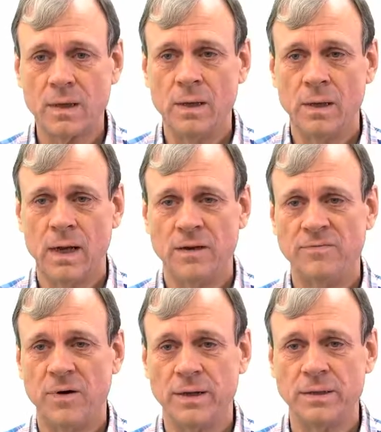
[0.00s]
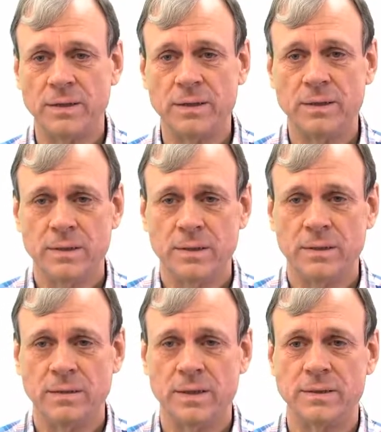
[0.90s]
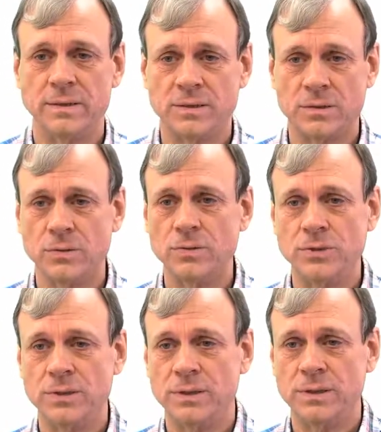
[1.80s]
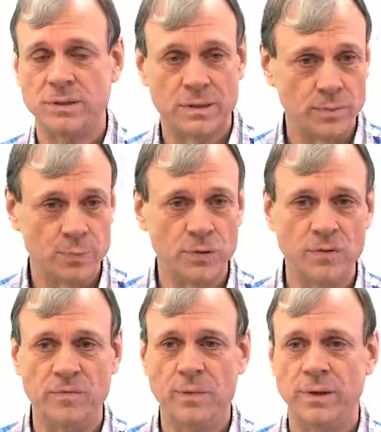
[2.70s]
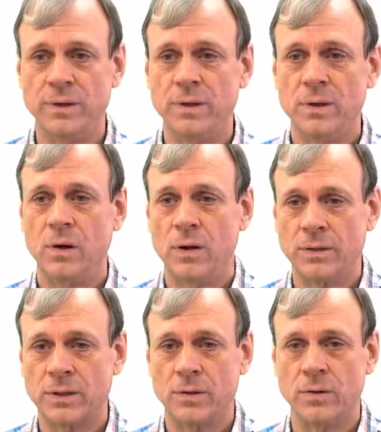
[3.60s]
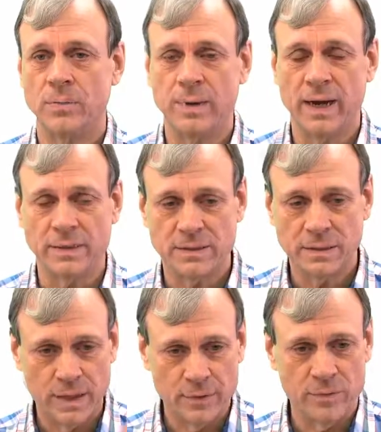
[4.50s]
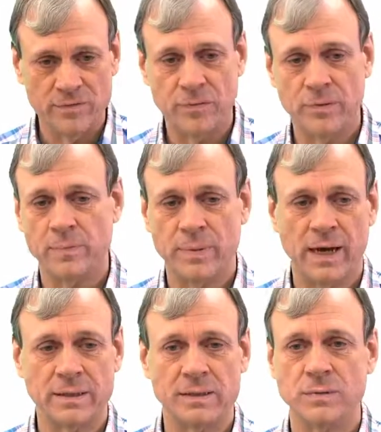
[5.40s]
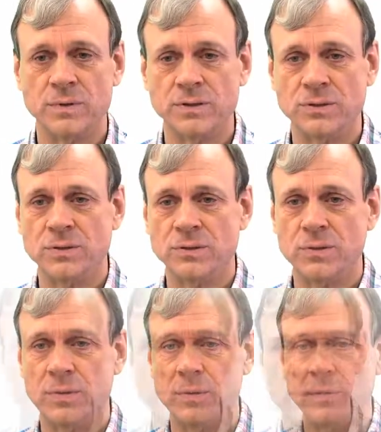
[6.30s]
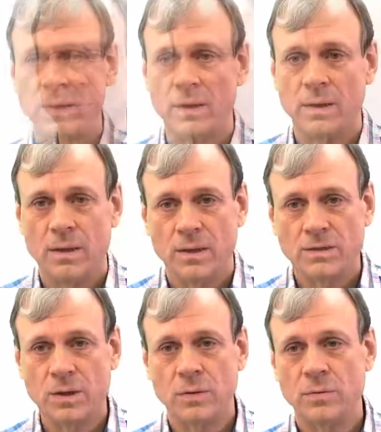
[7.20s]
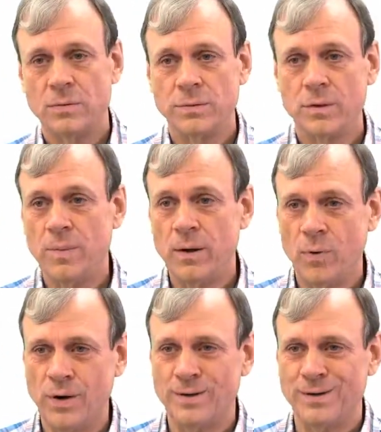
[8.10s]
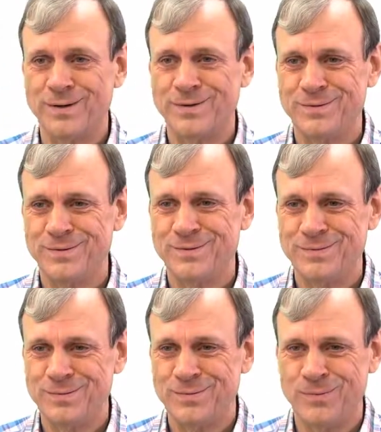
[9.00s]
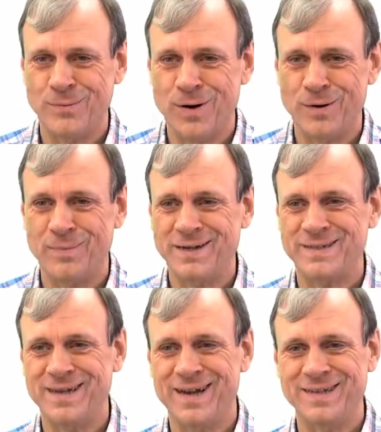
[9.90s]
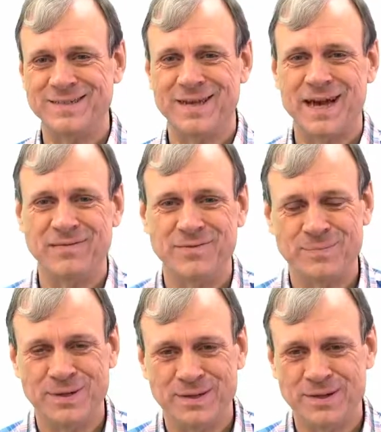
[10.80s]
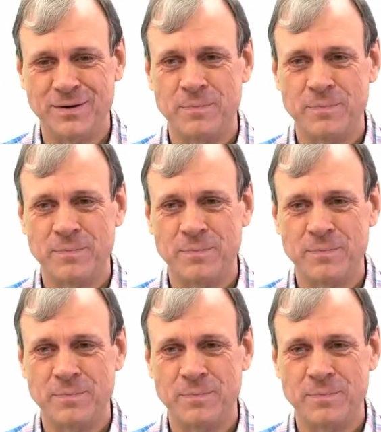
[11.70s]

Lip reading: And finally, that the solution is an improvement on the current best, again referring back to the research goal. So you may wonder, where are my TAs? They haven't been here.